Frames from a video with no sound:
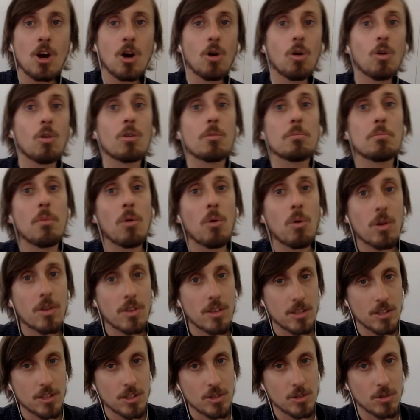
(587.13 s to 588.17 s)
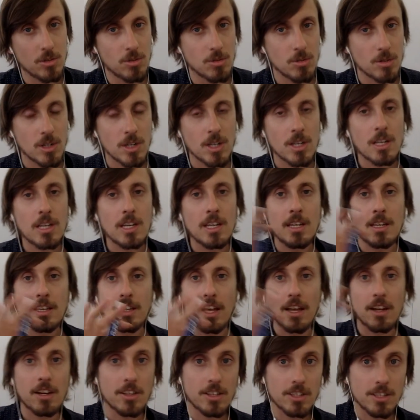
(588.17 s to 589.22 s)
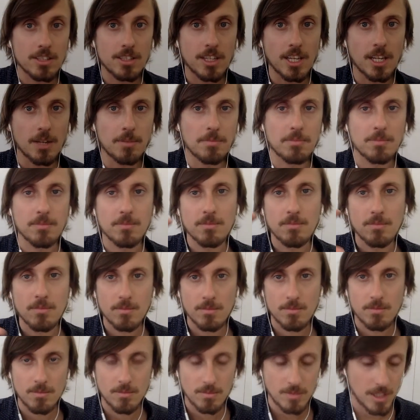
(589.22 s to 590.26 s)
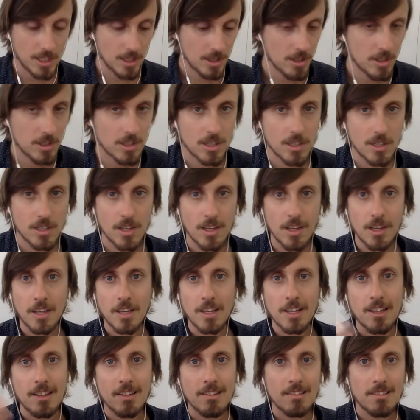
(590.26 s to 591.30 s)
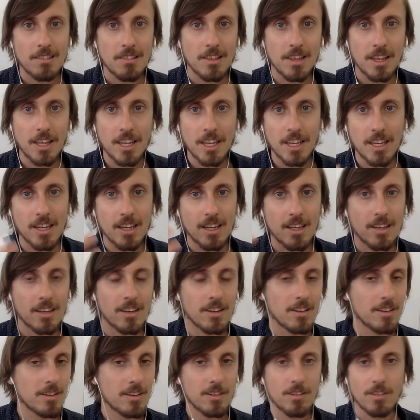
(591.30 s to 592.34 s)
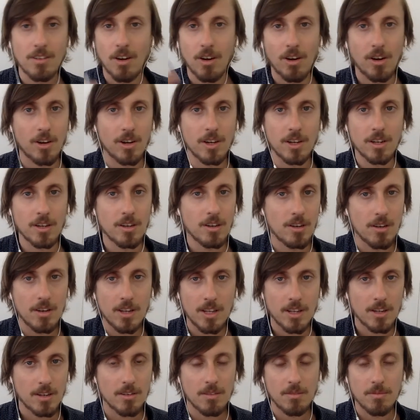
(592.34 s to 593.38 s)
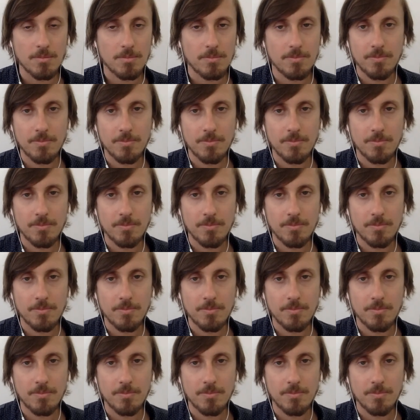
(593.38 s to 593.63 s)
or more than two that are the same. They look and are in